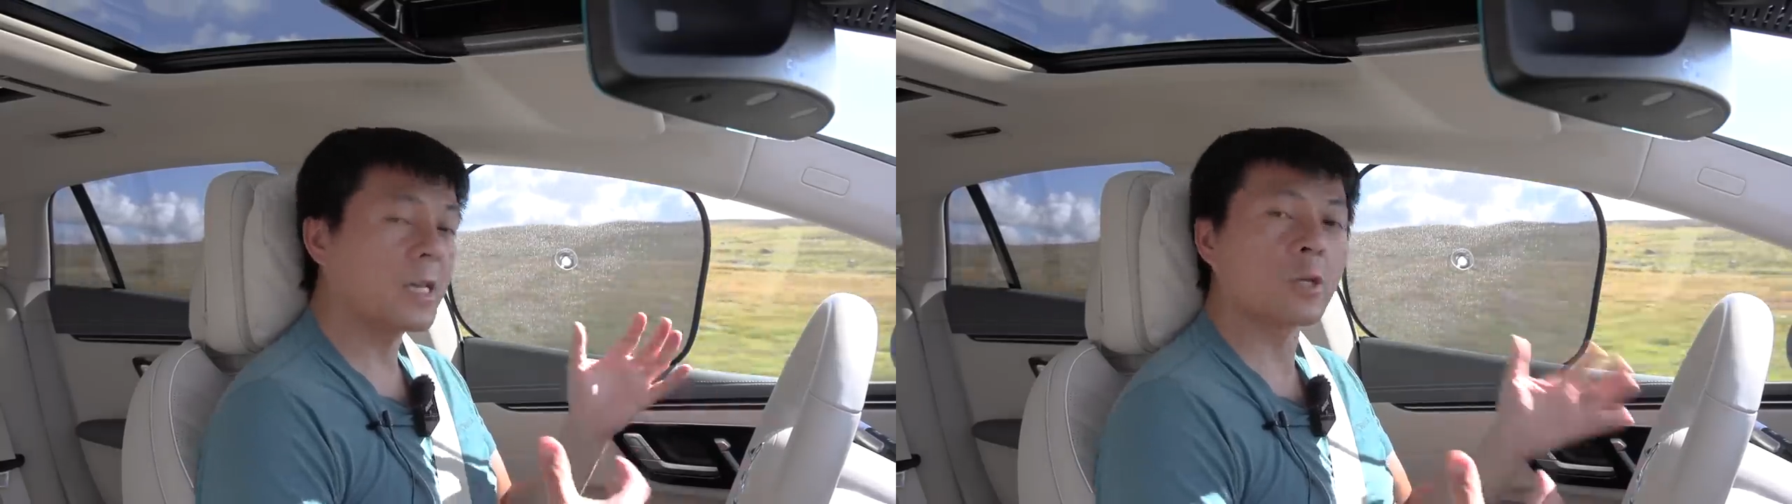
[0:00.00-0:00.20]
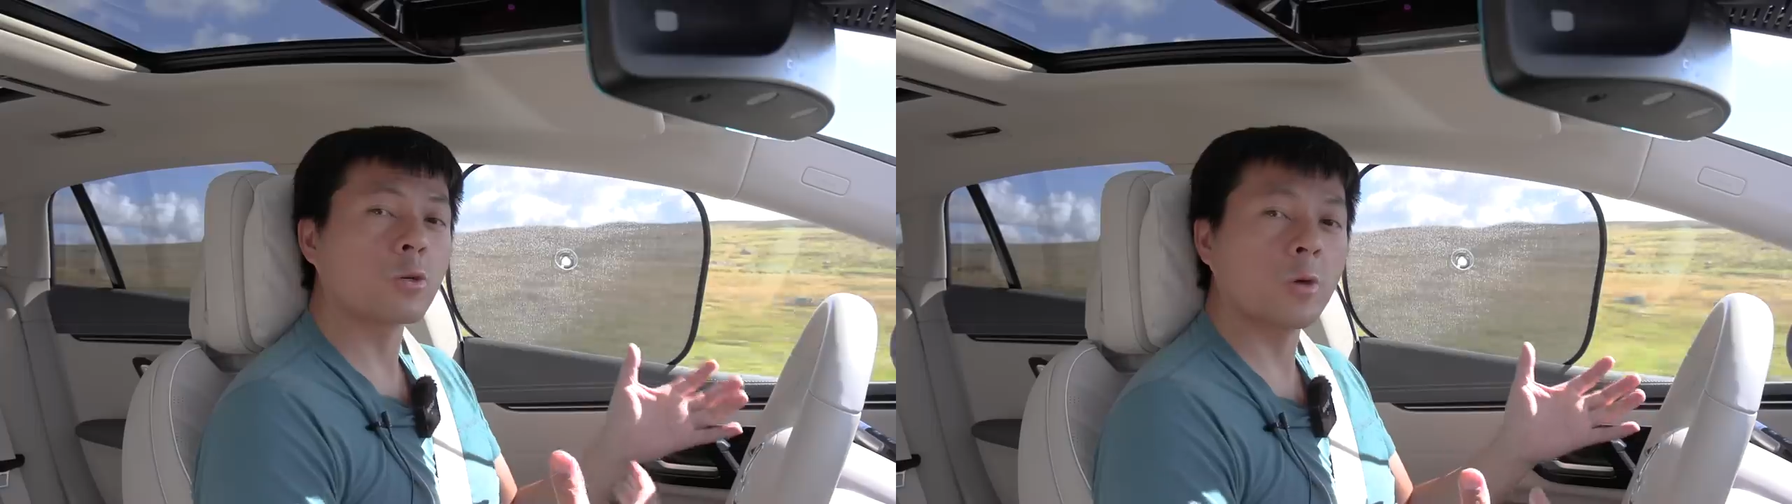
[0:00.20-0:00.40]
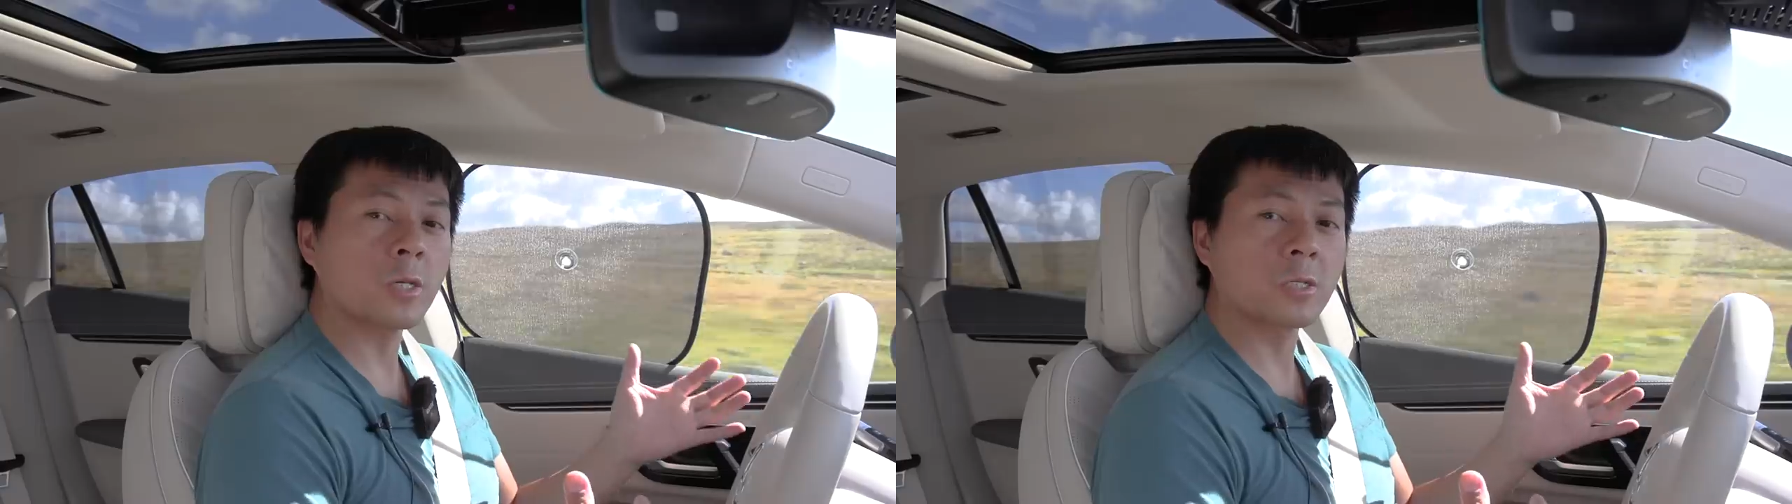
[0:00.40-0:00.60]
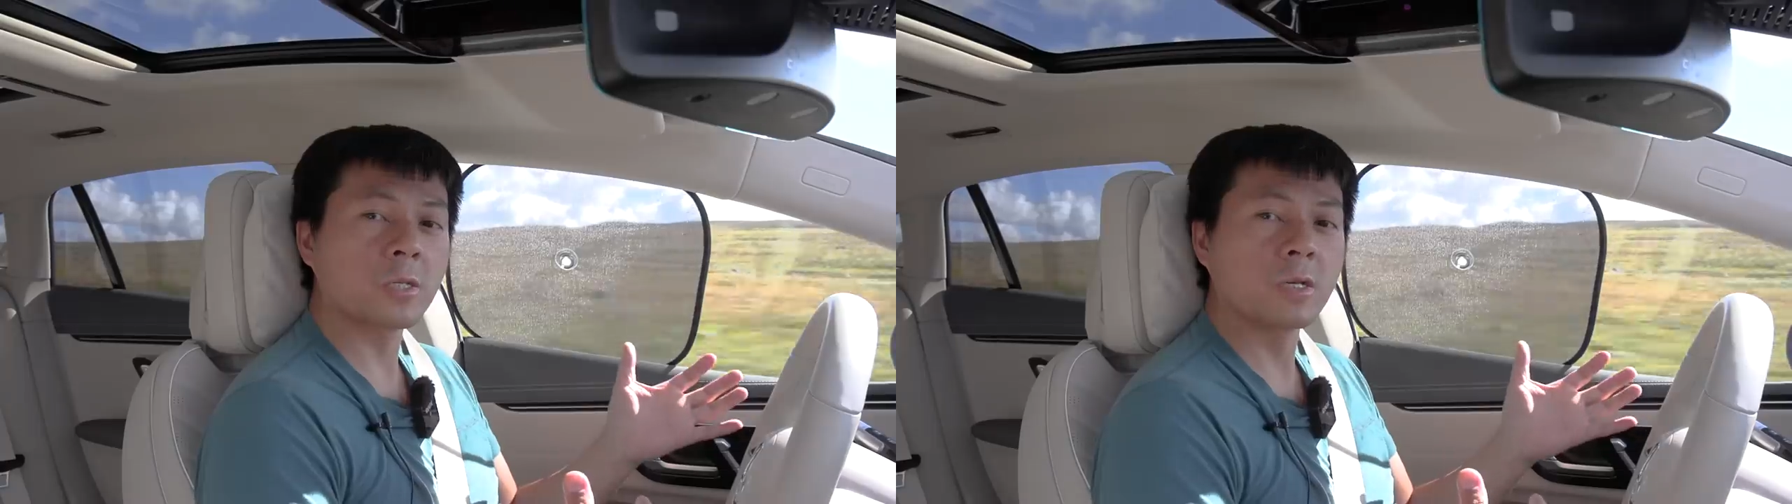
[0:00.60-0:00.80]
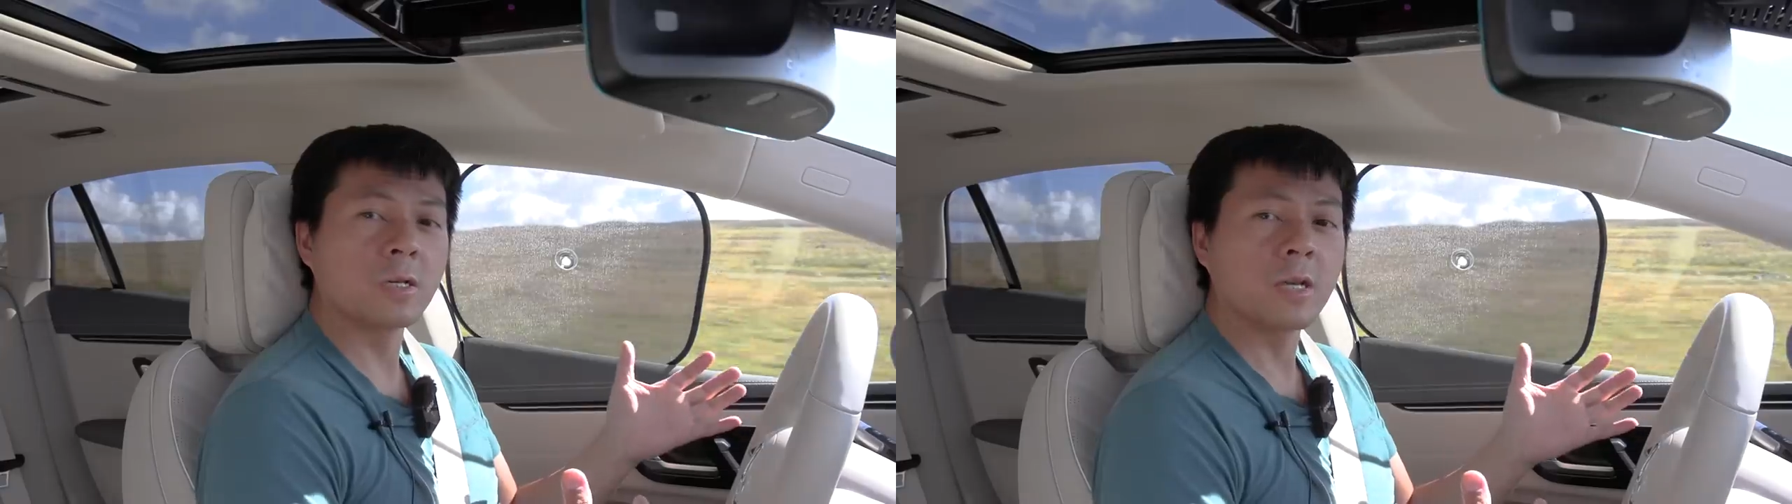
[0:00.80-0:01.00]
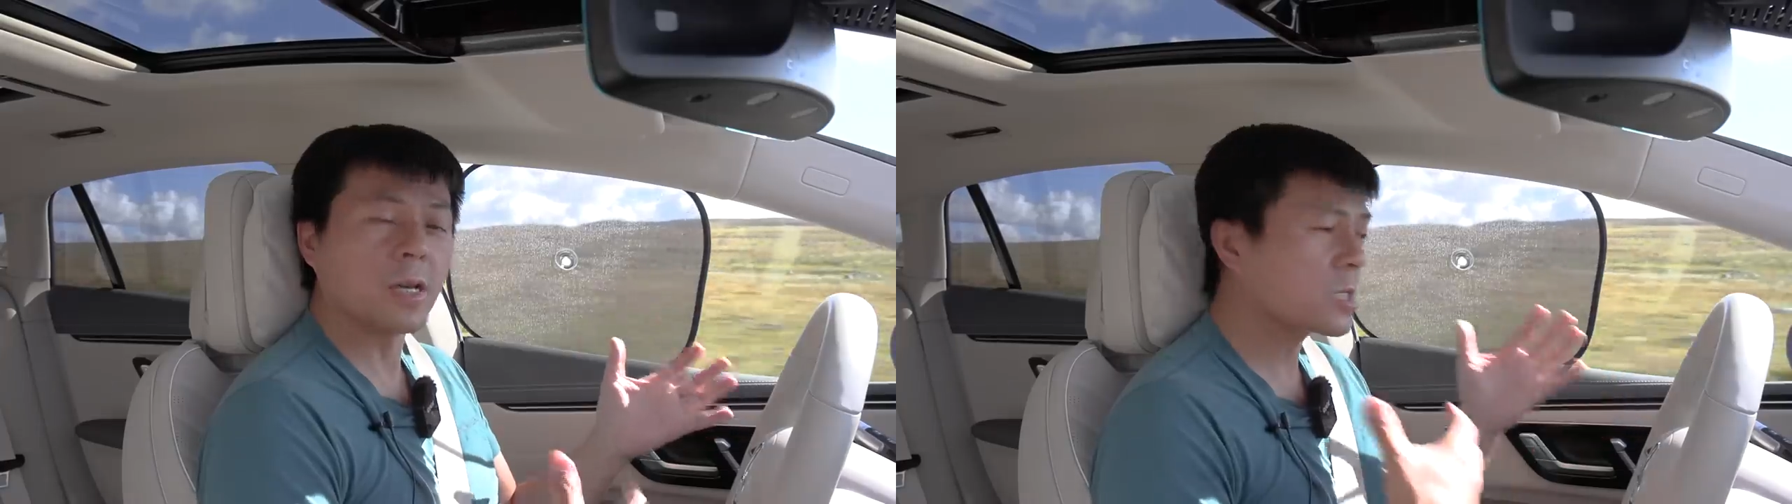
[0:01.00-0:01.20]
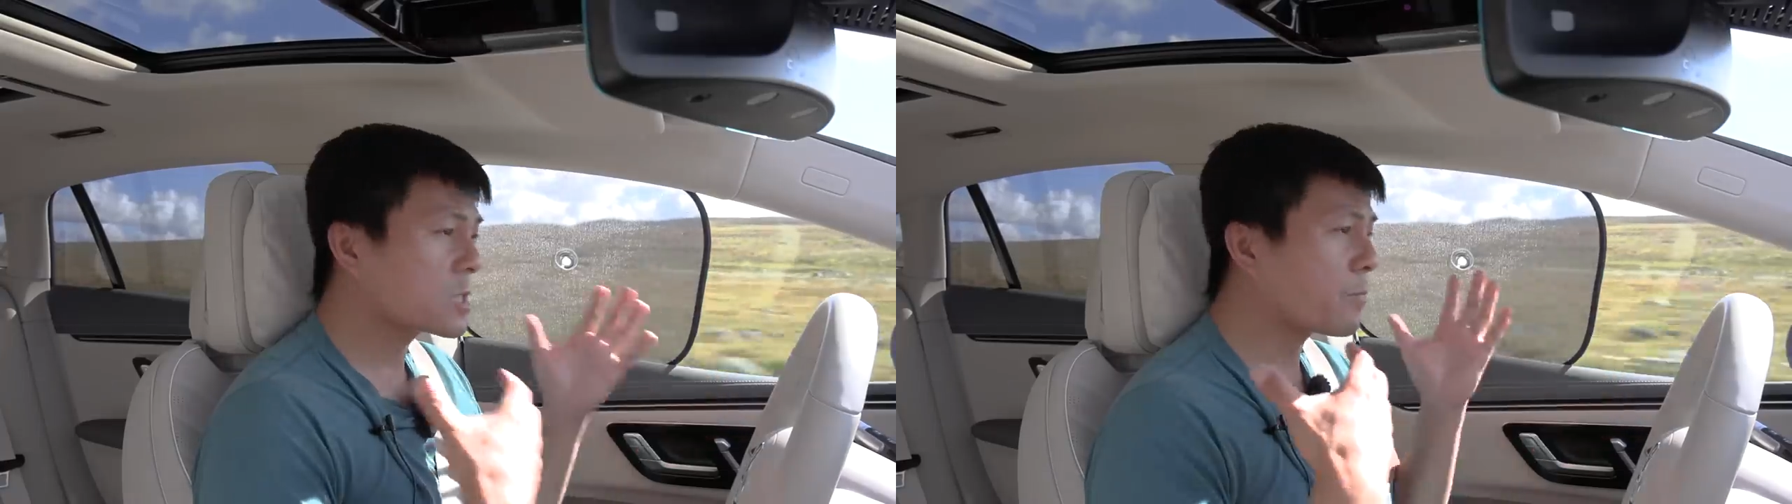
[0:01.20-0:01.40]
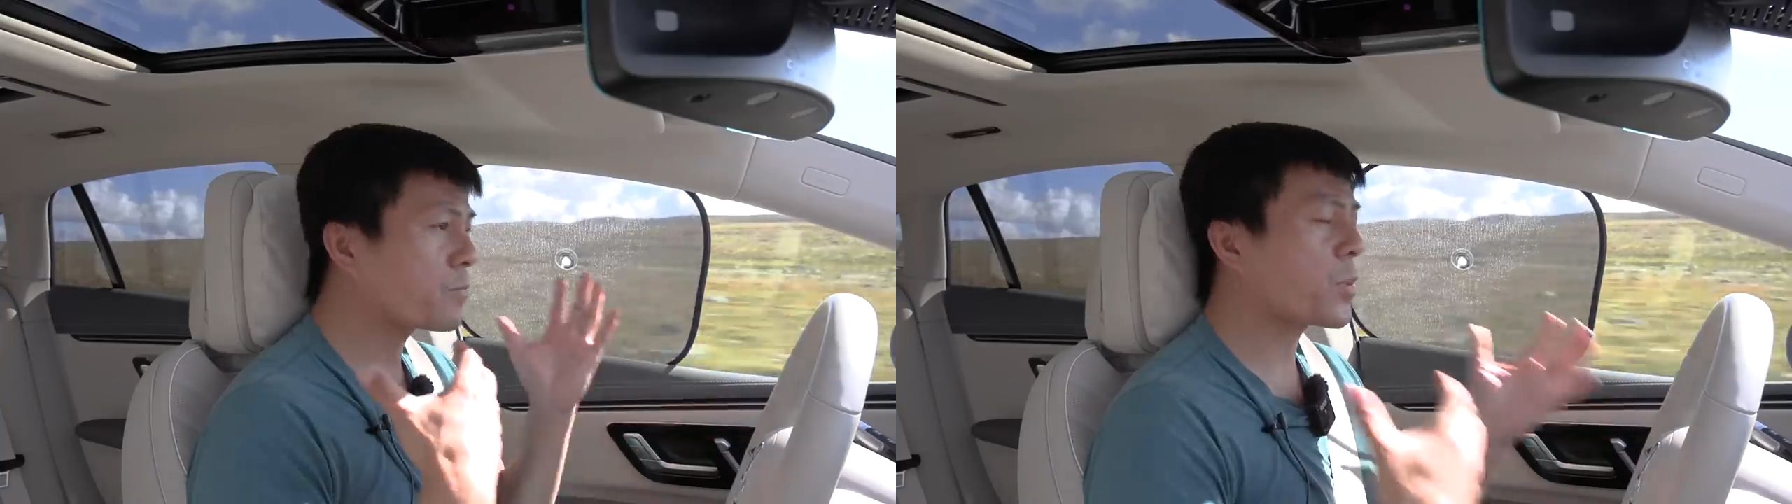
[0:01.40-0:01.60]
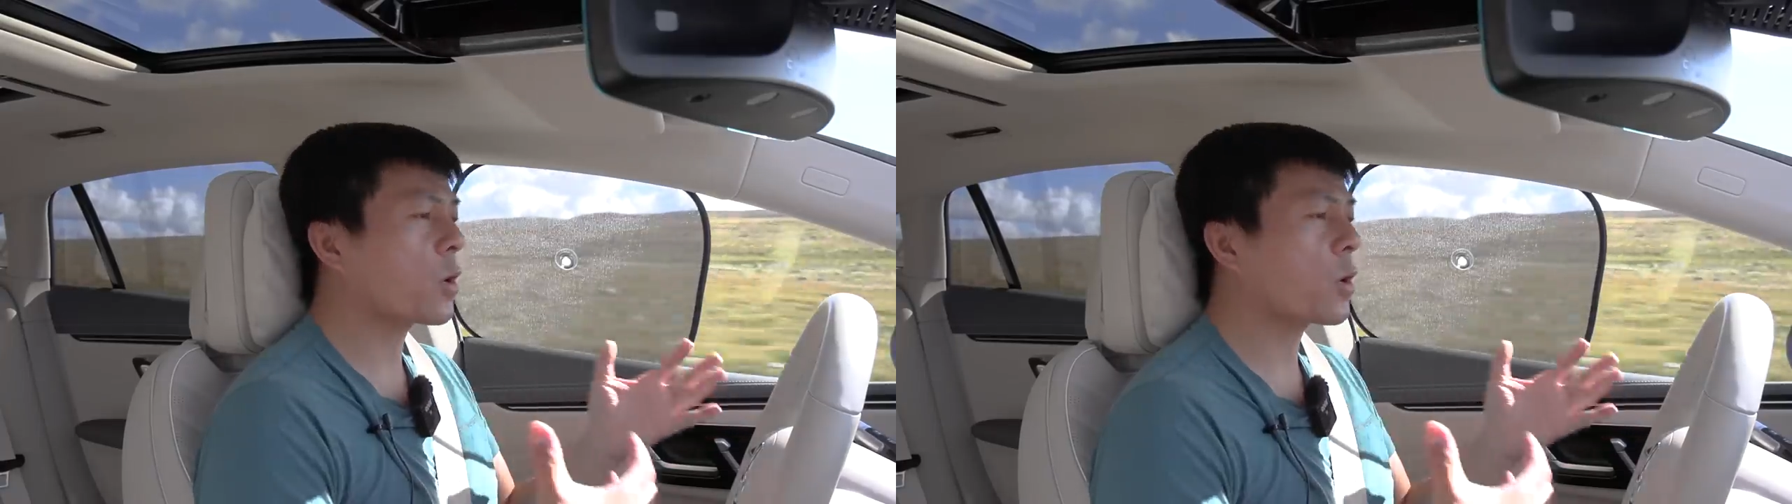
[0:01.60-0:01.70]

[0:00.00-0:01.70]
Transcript: E Q S is the